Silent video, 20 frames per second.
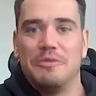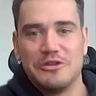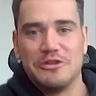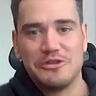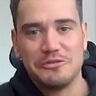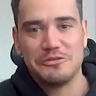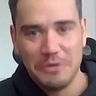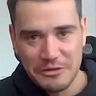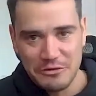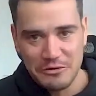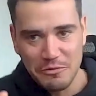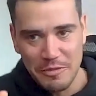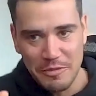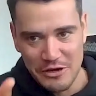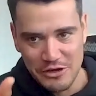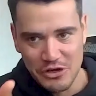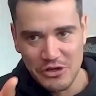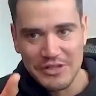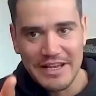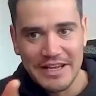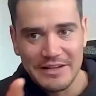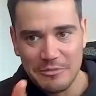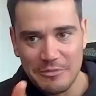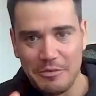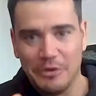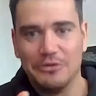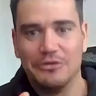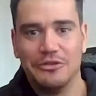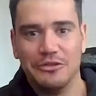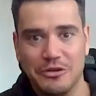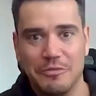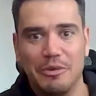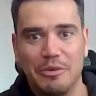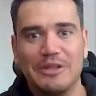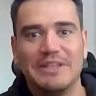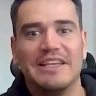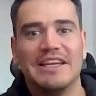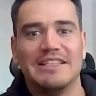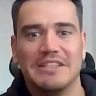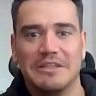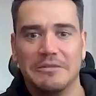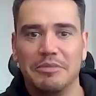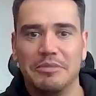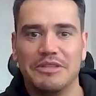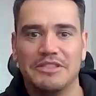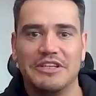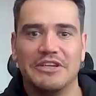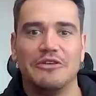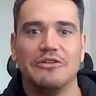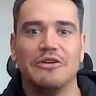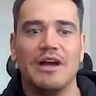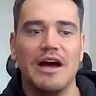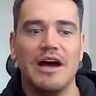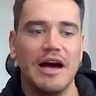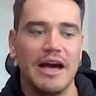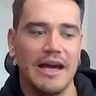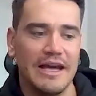I just wanted to mention that about the podcast in particular.